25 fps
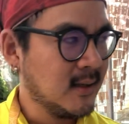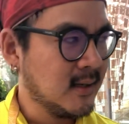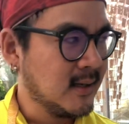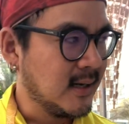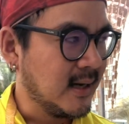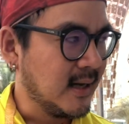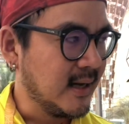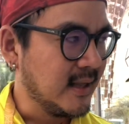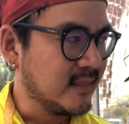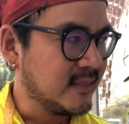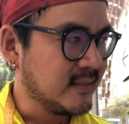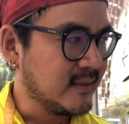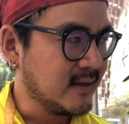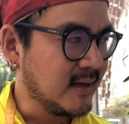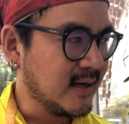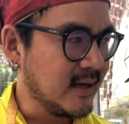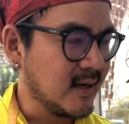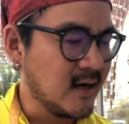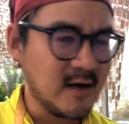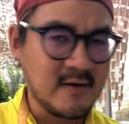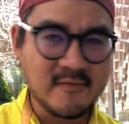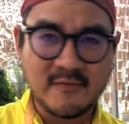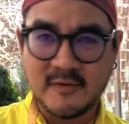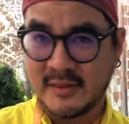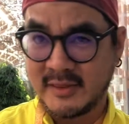I think I
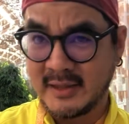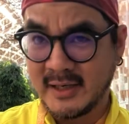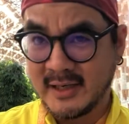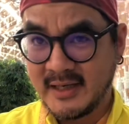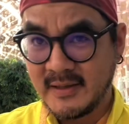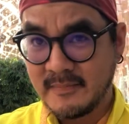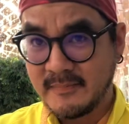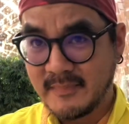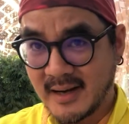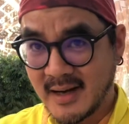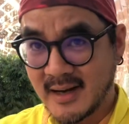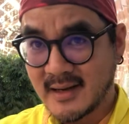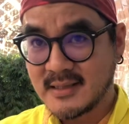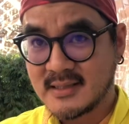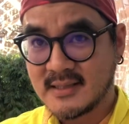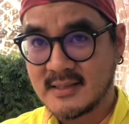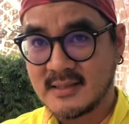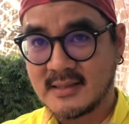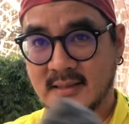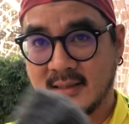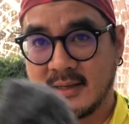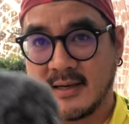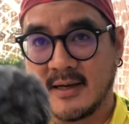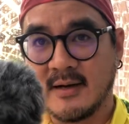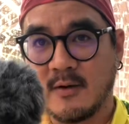got it for
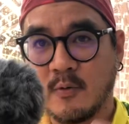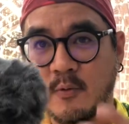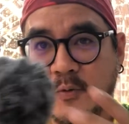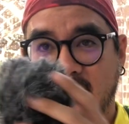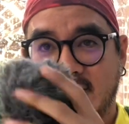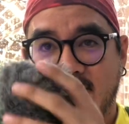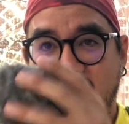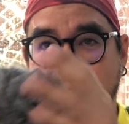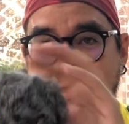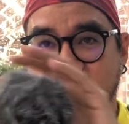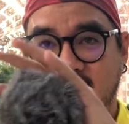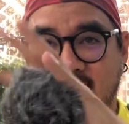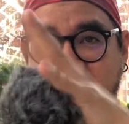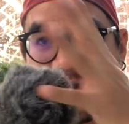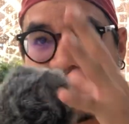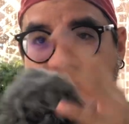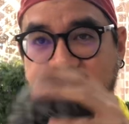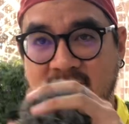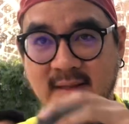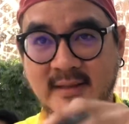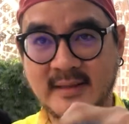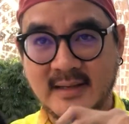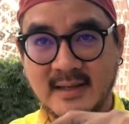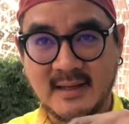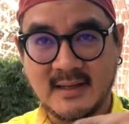$30 with this
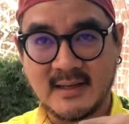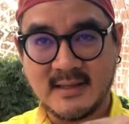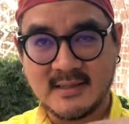fluffy thing.